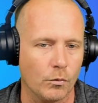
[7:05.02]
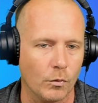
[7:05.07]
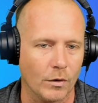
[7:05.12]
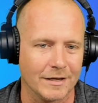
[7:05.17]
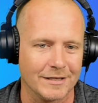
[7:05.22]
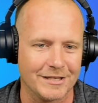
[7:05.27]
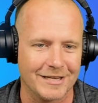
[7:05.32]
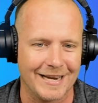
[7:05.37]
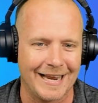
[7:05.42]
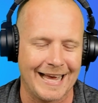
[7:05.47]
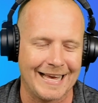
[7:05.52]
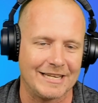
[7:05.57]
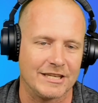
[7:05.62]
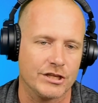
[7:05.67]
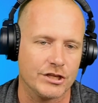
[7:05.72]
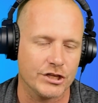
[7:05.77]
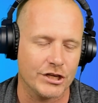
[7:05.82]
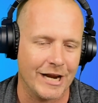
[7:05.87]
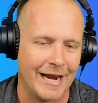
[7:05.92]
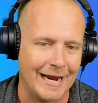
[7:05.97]
once it
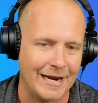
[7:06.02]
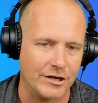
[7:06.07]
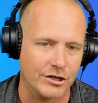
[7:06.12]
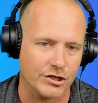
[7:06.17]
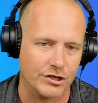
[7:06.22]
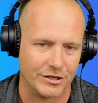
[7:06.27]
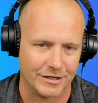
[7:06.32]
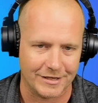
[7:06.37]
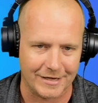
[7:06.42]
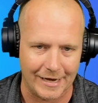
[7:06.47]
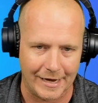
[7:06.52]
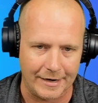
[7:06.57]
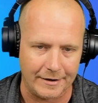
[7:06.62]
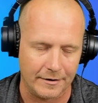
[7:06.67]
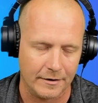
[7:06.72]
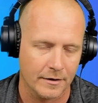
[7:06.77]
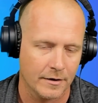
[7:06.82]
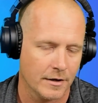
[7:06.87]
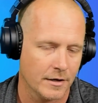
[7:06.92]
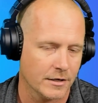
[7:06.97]
has changed
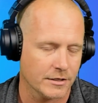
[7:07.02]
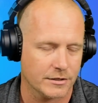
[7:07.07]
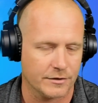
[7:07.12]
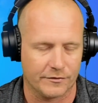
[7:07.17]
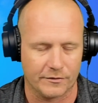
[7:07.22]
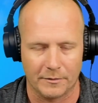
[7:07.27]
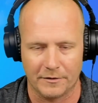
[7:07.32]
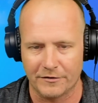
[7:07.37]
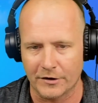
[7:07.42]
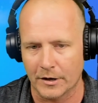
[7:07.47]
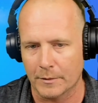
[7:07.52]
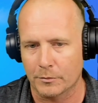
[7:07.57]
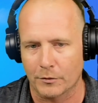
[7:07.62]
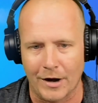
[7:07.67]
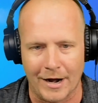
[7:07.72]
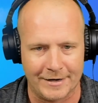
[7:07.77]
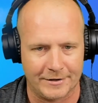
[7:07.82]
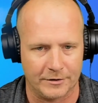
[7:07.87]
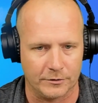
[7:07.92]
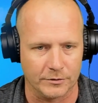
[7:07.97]
state. So from a very
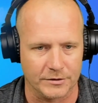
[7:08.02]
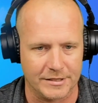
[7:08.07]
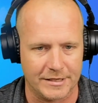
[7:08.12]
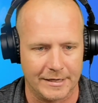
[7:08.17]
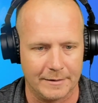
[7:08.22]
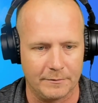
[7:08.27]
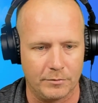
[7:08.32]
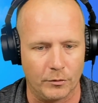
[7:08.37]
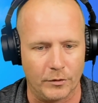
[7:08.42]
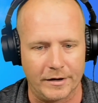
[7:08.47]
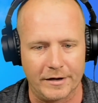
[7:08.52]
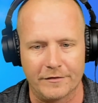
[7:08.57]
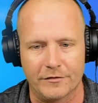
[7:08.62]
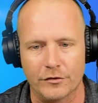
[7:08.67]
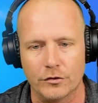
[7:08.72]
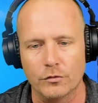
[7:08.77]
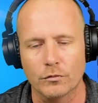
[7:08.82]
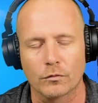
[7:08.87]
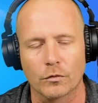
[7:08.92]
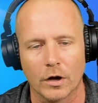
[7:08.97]
practical standpoint, if
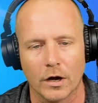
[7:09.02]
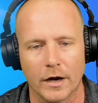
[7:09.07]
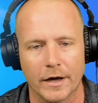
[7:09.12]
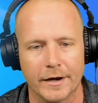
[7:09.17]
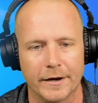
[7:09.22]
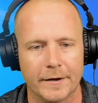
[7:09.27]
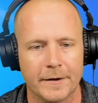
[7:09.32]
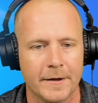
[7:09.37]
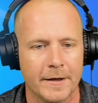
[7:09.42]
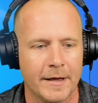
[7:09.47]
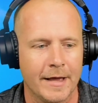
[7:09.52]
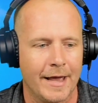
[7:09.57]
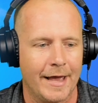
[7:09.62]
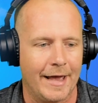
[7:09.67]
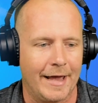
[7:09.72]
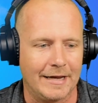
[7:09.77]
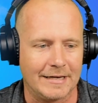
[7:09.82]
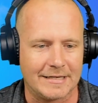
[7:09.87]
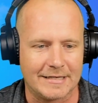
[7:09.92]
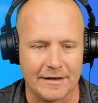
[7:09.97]
you run
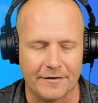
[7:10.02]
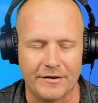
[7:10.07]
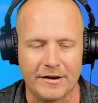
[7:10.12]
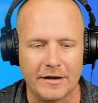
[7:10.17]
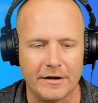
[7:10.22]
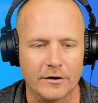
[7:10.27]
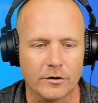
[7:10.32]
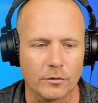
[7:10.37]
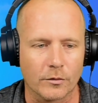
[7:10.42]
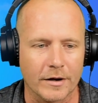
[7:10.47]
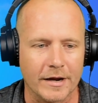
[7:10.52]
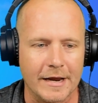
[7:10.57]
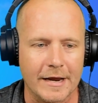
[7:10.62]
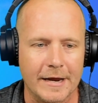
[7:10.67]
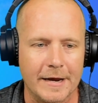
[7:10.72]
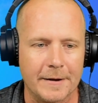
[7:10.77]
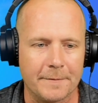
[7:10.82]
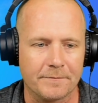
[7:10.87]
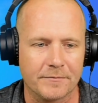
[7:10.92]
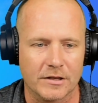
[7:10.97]
a 70
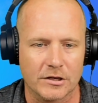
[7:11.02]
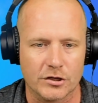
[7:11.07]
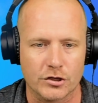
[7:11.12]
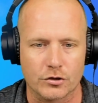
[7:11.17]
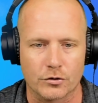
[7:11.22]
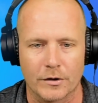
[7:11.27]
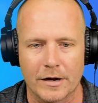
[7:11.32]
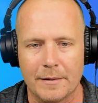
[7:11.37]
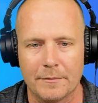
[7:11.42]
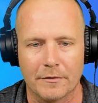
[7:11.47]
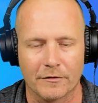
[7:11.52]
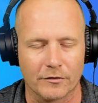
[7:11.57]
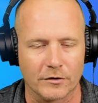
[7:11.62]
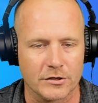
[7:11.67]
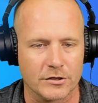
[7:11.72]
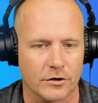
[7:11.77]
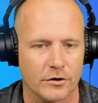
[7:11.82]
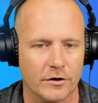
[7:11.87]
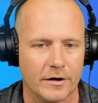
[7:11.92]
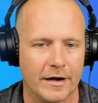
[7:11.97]
degree stream of
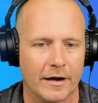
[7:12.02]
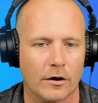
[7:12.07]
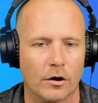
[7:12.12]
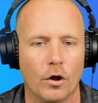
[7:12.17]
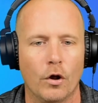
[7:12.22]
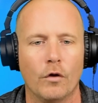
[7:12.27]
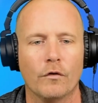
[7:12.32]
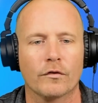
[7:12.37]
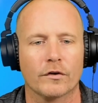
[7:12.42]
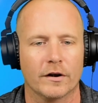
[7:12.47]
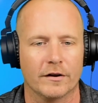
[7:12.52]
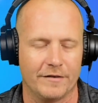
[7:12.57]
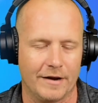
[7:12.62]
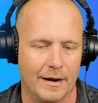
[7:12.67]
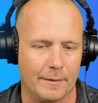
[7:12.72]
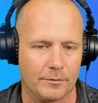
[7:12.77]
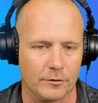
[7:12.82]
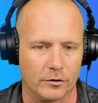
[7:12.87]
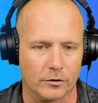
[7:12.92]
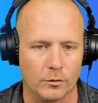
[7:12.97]
return air over an
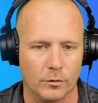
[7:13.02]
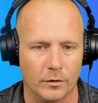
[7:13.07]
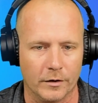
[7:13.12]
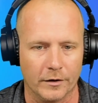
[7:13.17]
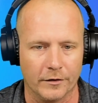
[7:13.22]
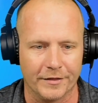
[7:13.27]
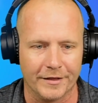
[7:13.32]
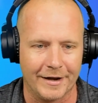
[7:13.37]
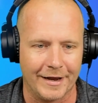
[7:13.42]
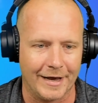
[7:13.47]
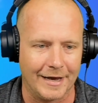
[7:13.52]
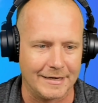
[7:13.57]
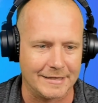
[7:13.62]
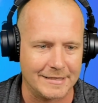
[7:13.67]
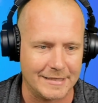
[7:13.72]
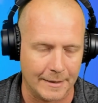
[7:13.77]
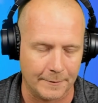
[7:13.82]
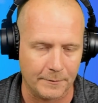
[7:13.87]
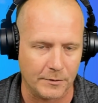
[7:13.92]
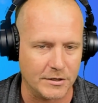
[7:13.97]
evaporator coil that has
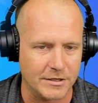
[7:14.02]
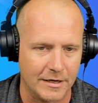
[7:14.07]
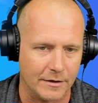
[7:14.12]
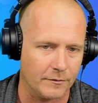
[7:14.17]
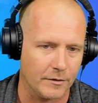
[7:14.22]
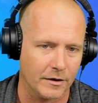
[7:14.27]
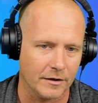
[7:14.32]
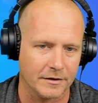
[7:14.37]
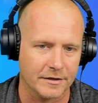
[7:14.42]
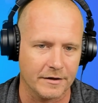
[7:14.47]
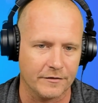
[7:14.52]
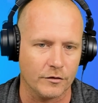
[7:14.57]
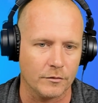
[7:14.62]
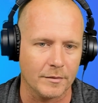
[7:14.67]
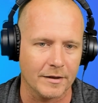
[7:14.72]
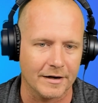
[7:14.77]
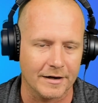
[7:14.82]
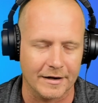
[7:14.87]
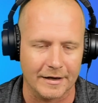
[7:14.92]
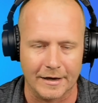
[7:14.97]
10% relative
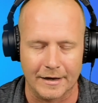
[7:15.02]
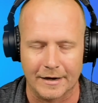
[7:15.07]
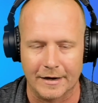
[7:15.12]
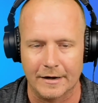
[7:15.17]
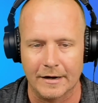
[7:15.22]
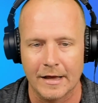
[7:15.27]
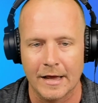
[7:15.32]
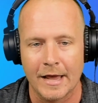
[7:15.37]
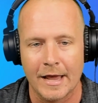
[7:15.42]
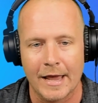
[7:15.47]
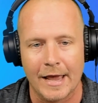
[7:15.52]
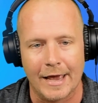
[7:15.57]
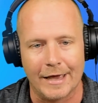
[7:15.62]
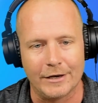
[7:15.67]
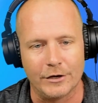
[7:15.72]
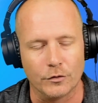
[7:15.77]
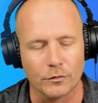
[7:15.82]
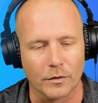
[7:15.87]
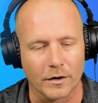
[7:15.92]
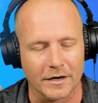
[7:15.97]
humidity in it,
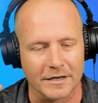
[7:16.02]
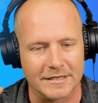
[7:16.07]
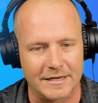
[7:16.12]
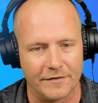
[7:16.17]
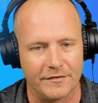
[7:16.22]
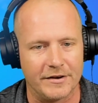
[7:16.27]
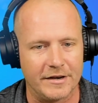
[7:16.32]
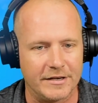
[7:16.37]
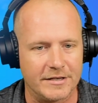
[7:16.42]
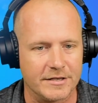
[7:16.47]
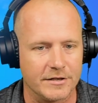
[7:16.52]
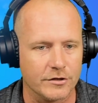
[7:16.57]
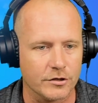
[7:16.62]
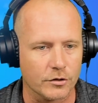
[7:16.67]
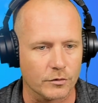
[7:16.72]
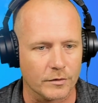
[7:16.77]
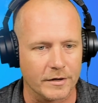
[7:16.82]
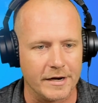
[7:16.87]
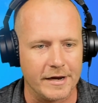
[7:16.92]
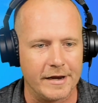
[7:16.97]
and you run a 70
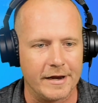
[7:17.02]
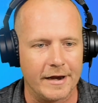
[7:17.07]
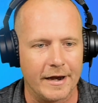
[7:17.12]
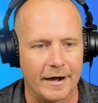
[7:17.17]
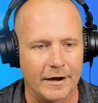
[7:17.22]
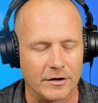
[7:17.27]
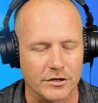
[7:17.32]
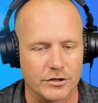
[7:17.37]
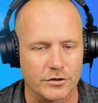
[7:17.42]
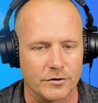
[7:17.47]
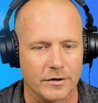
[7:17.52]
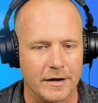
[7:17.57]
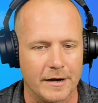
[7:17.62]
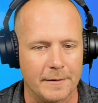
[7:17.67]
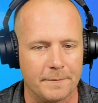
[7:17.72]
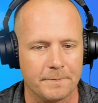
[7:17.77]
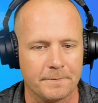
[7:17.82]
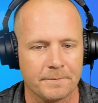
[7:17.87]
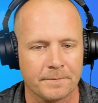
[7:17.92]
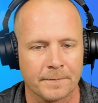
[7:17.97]
degree
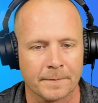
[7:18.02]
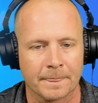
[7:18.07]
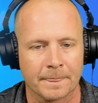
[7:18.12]
airstream